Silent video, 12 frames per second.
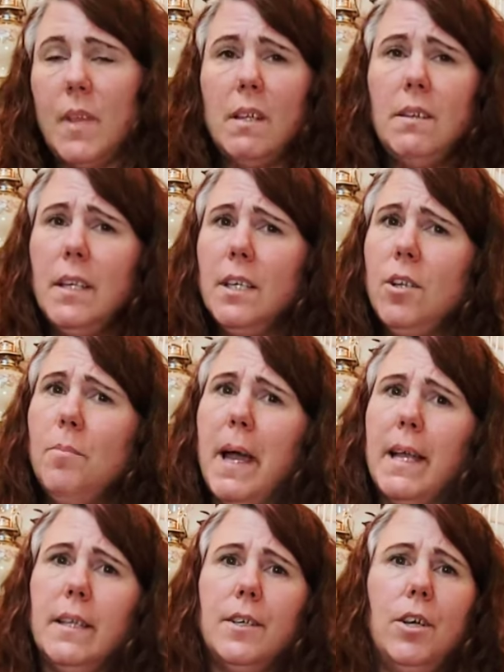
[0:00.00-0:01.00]
little
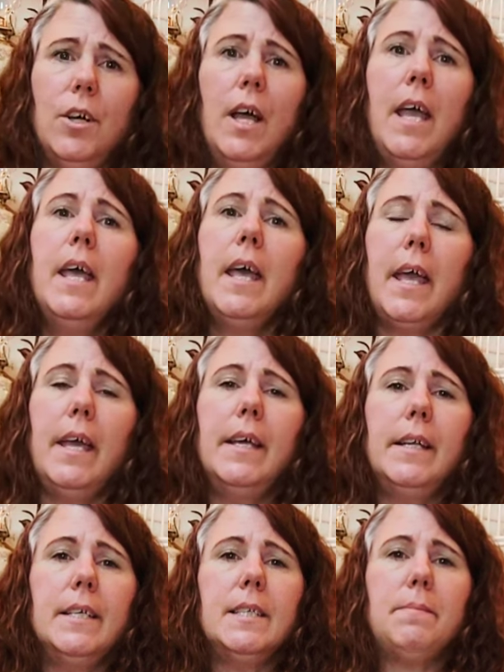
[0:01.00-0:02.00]
by little,
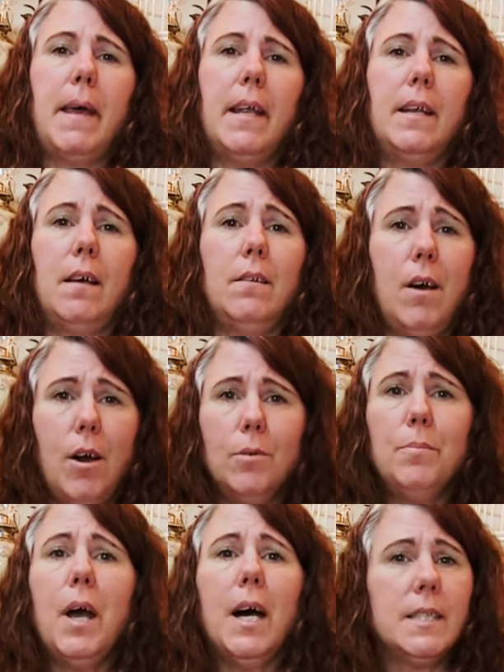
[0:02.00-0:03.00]
it has been a long
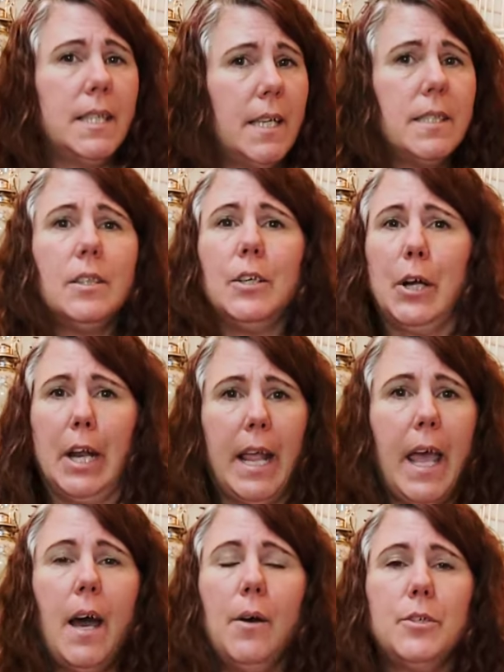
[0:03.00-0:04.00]
process learning
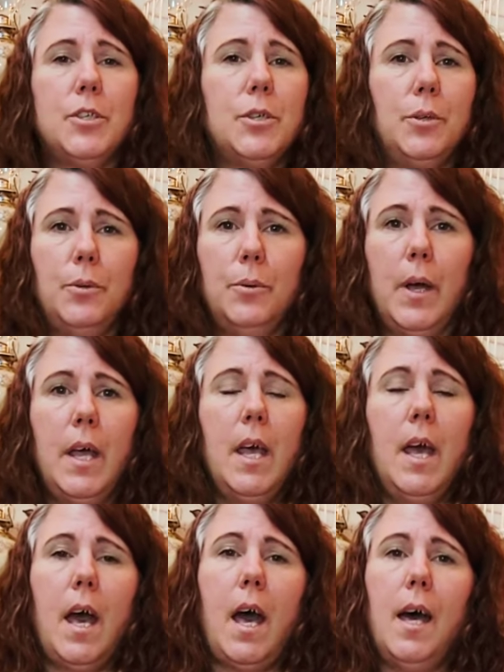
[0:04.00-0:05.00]
how to
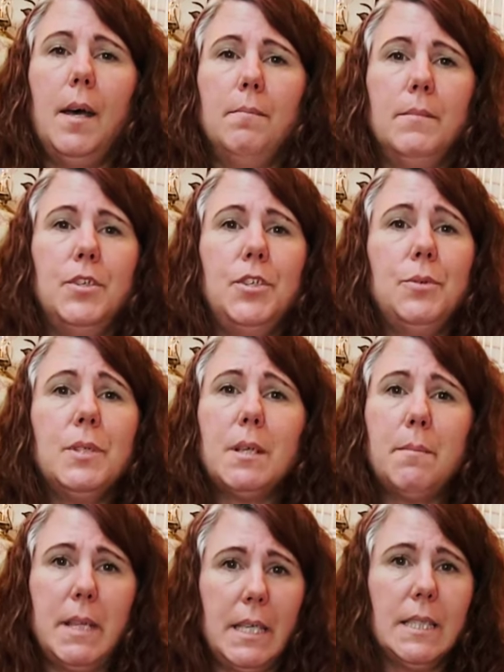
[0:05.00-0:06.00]
um, do
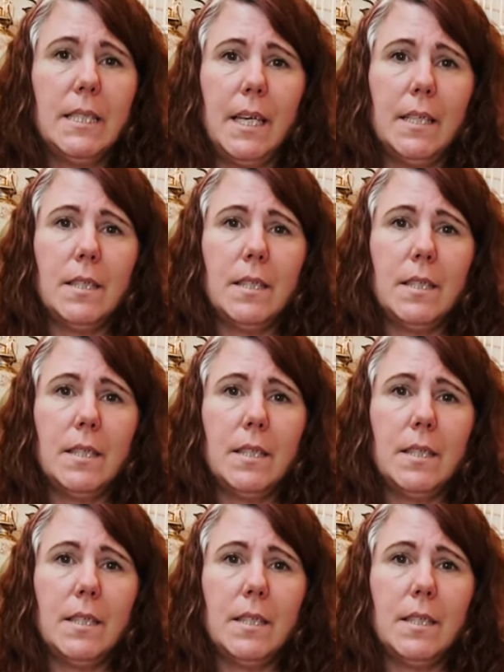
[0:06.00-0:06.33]
some of these things